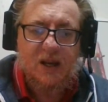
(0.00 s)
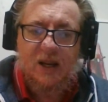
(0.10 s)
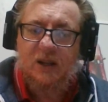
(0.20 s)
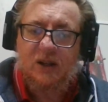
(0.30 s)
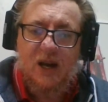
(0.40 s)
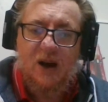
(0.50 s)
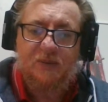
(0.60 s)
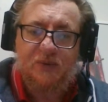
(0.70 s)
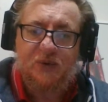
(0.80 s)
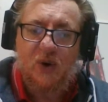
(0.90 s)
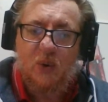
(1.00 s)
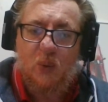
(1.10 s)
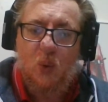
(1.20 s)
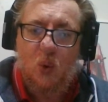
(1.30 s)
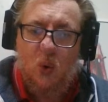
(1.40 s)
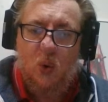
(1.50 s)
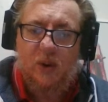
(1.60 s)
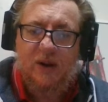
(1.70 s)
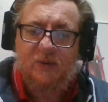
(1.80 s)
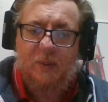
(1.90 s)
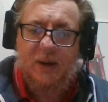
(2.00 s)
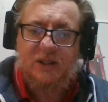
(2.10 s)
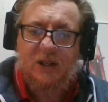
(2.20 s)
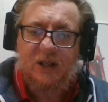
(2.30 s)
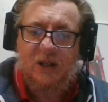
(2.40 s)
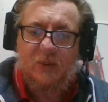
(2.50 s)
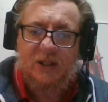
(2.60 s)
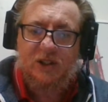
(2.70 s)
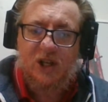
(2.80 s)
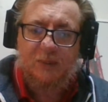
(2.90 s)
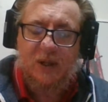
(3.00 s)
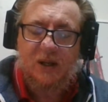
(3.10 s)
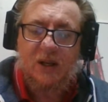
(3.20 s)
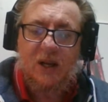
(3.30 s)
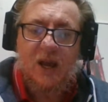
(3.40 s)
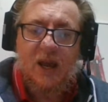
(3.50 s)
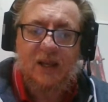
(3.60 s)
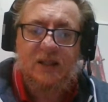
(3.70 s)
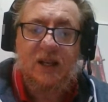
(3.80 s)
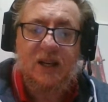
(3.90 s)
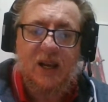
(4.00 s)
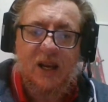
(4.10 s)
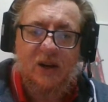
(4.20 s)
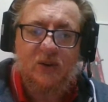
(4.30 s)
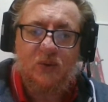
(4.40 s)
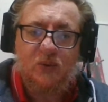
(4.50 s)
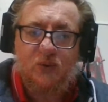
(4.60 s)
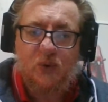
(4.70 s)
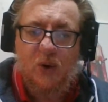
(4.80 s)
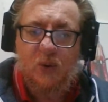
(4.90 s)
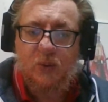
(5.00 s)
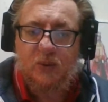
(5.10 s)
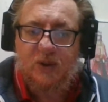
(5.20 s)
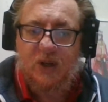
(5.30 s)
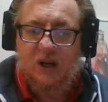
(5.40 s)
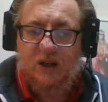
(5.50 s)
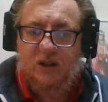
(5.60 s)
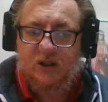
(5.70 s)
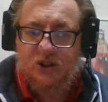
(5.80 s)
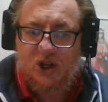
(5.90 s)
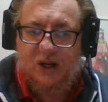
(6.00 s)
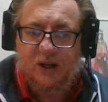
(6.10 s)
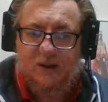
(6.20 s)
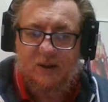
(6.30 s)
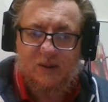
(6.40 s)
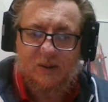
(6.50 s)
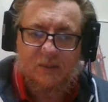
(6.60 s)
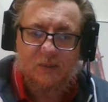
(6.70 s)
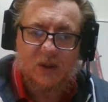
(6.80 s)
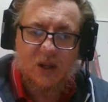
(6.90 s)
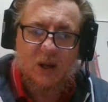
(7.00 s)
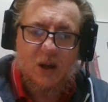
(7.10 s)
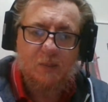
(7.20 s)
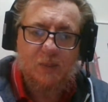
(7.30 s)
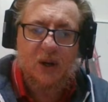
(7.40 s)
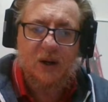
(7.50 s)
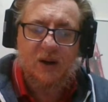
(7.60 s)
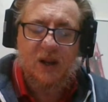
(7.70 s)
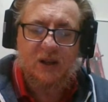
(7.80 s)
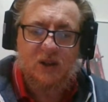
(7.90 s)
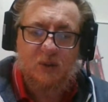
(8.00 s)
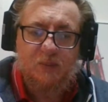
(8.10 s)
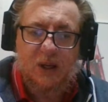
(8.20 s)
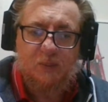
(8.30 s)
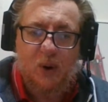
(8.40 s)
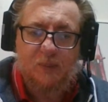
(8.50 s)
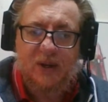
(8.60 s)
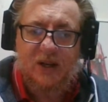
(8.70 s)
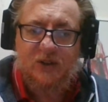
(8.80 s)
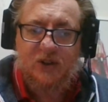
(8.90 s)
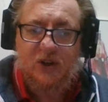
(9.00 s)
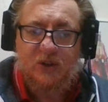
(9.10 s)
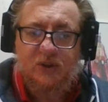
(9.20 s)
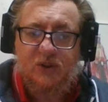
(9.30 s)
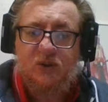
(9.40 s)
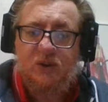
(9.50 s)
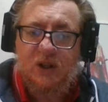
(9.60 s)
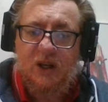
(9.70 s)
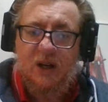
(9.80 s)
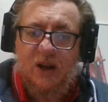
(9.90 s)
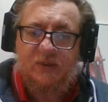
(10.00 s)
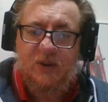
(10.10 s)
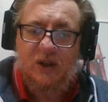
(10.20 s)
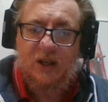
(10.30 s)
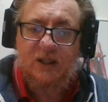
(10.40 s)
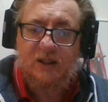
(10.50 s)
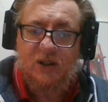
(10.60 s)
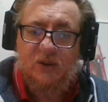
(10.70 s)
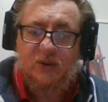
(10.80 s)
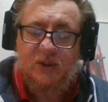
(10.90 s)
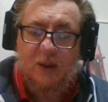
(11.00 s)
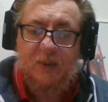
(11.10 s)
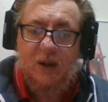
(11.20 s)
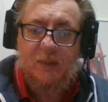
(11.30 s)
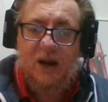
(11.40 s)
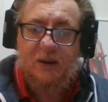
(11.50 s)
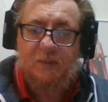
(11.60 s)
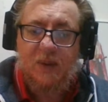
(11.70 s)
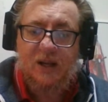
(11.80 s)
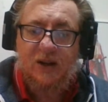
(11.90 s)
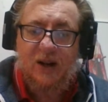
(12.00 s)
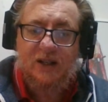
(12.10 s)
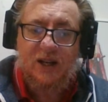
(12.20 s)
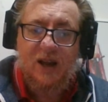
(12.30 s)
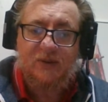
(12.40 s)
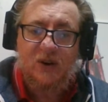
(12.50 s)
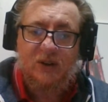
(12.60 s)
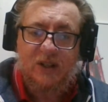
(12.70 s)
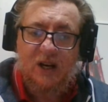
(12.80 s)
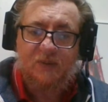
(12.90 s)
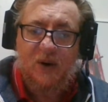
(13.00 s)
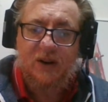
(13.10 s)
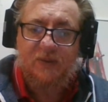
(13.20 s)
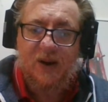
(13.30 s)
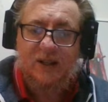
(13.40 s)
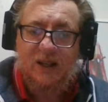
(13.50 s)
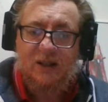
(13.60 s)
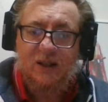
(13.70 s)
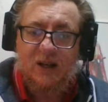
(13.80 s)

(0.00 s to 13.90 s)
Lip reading: Now, you can't throw all the information into one chapter. It's an introduction. But to be properly introduced, you're going to have to at least know something about them, and you actually have to identify the fact that